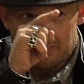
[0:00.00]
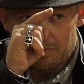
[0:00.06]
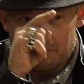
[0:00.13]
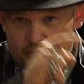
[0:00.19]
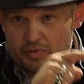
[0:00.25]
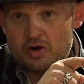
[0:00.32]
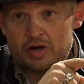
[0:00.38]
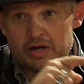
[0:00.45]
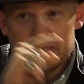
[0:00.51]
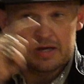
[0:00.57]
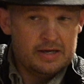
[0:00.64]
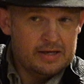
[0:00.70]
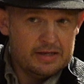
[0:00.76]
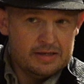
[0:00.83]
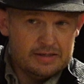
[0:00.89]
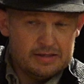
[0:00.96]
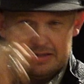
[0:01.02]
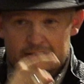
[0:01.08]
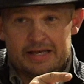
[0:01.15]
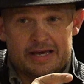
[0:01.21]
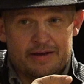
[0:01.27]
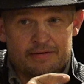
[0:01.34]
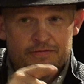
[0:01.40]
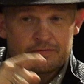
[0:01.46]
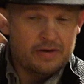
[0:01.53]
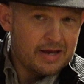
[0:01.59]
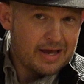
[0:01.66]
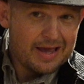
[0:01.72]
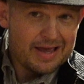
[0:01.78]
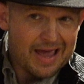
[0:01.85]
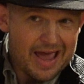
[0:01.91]
book, live
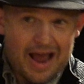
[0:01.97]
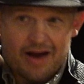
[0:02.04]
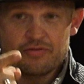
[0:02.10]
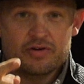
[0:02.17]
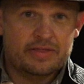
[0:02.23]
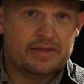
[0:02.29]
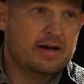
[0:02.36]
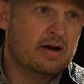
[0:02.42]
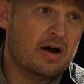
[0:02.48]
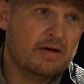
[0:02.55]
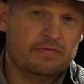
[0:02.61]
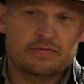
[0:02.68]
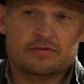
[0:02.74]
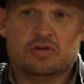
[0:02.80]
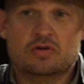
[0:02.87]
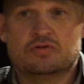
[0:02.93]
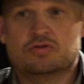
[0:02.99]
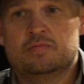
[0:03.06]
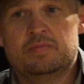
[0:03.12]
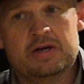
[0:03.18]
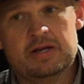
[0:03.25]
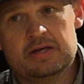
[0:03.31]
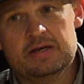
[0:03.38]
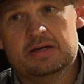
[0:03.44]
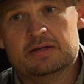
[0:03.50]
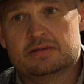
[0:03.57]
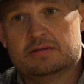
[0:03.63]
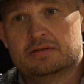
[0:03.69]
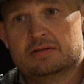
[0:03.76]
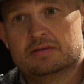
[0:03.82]
everything off of social media.